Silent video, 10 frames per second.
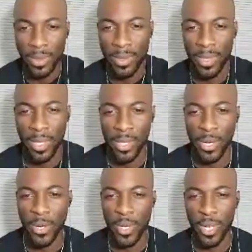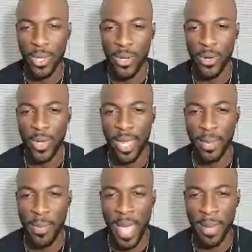Hello,
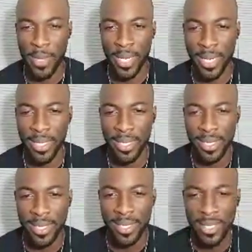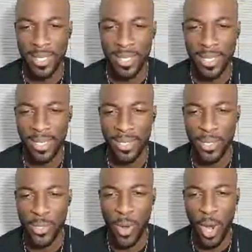Alabama.
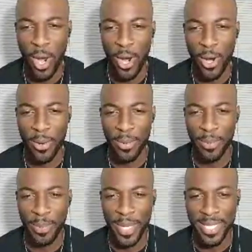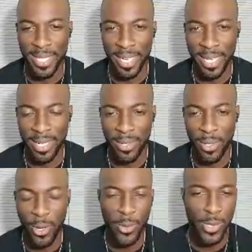You are pixelated.
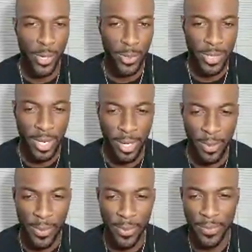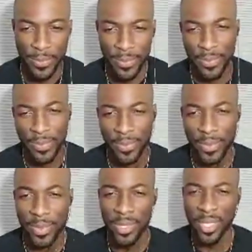Oh no, terrible.
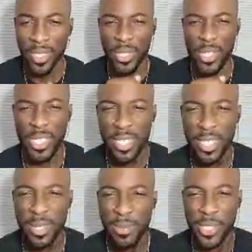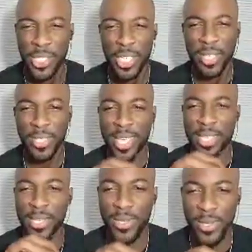You're good. Michelle, thank
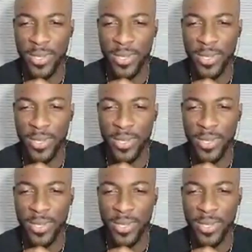you.